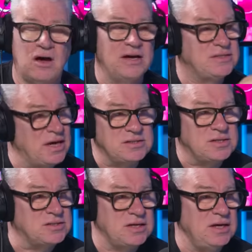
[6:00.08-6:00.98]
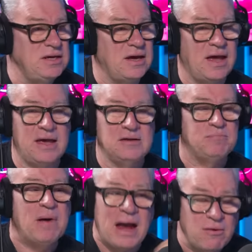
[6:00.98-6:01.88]
identity
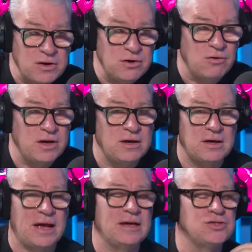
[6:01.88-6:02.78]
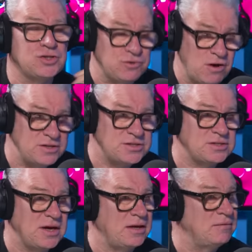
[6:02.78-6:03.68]
and paranoia and
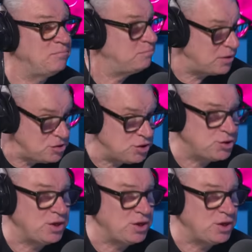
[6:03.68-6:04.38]
trust and a bunch of